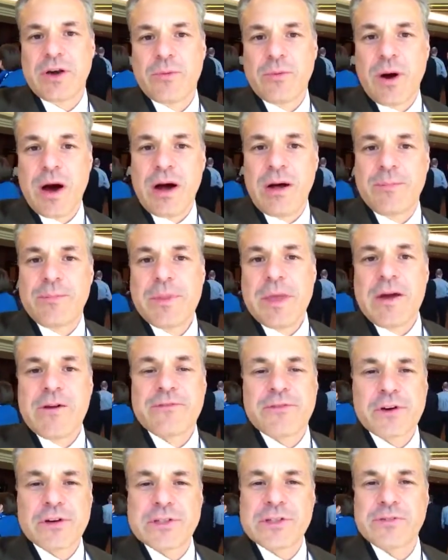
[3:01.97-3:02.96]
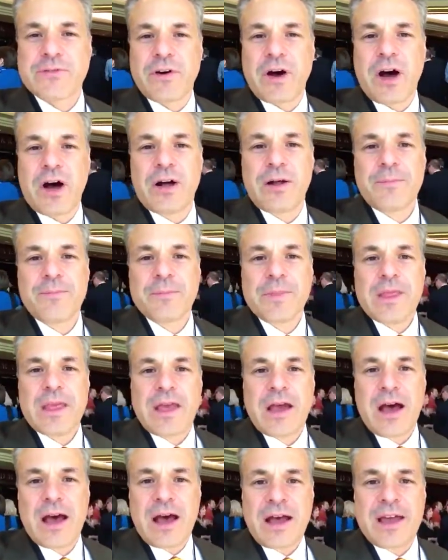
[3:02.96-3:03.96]
Well, first of all,
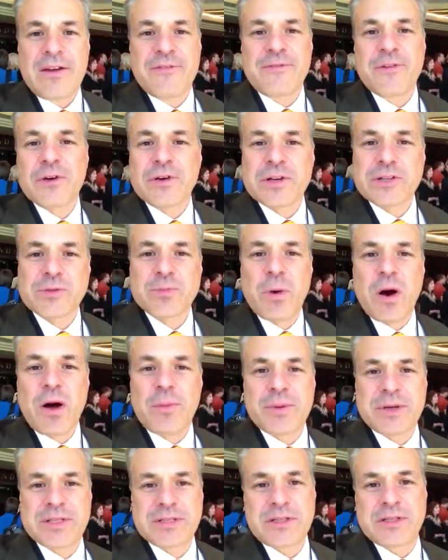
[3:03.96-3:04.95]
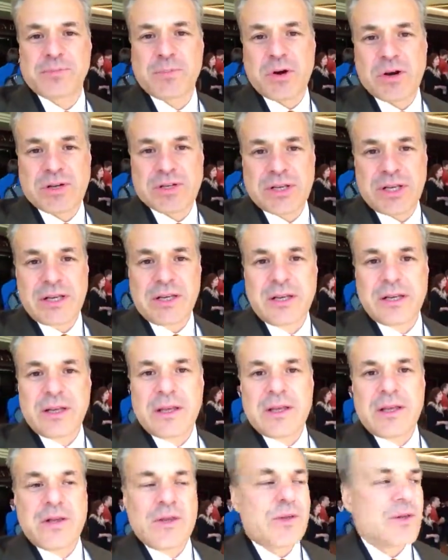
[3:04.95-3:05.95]
if you're a small business person,
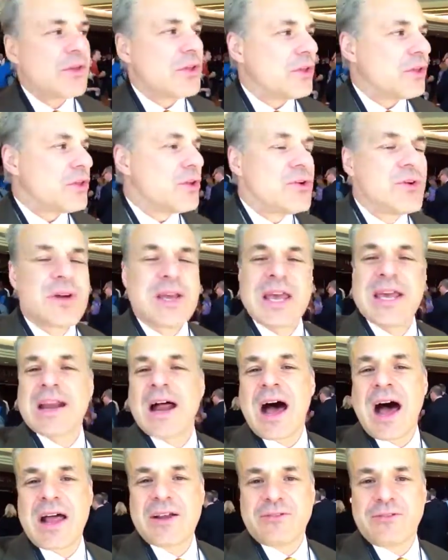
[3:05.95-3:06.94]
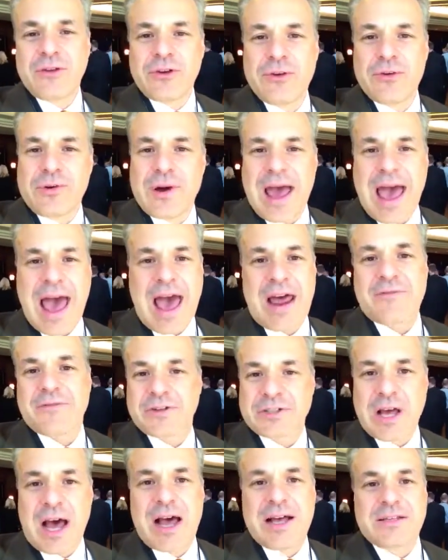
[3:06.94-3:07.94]
you cannot do
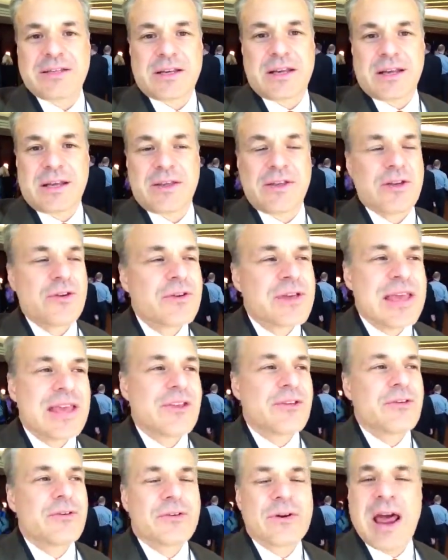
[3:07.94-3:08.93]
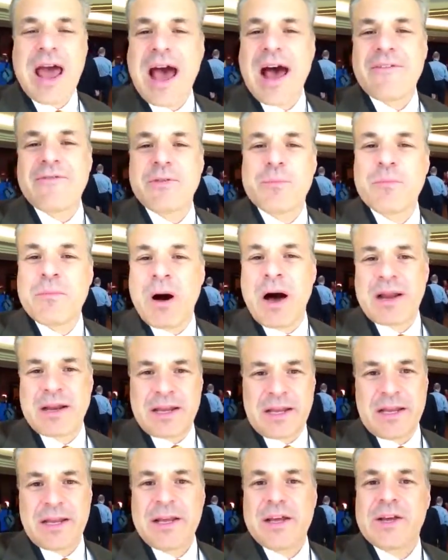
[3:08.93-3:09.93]
advertising. You don't have the
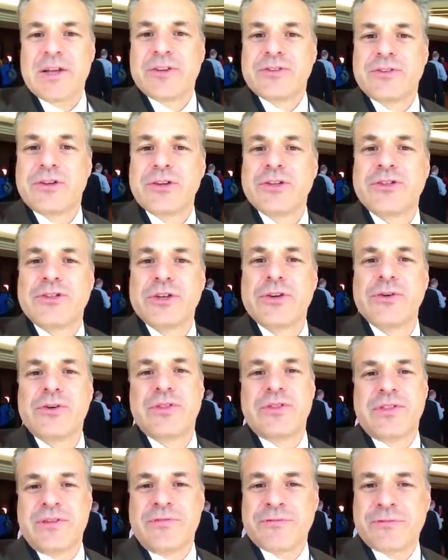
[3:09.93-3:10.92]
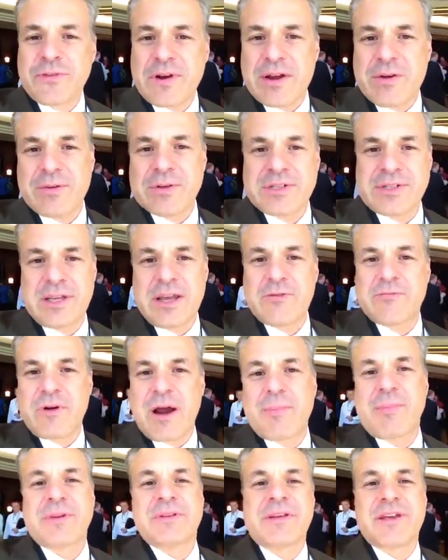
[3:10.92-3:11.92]
money to do the frequency and
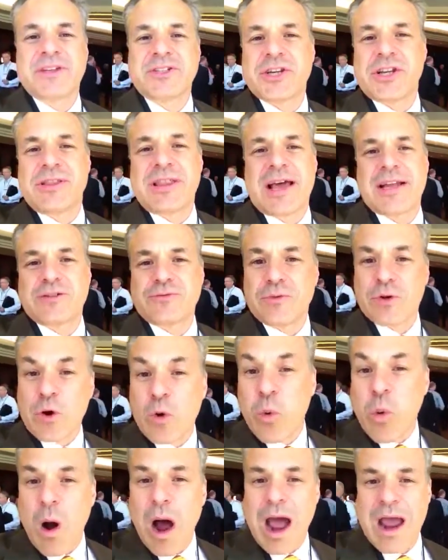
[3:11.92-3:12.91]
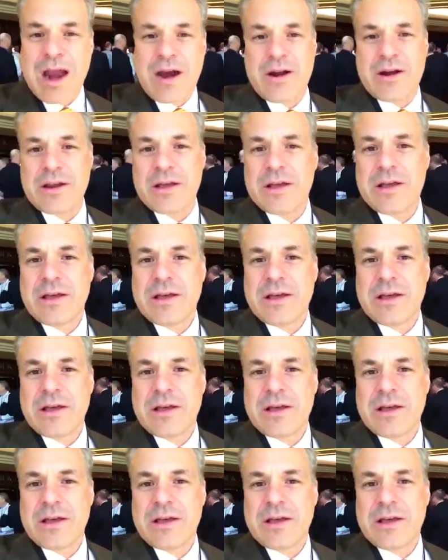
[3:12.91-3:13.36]
repetition that's required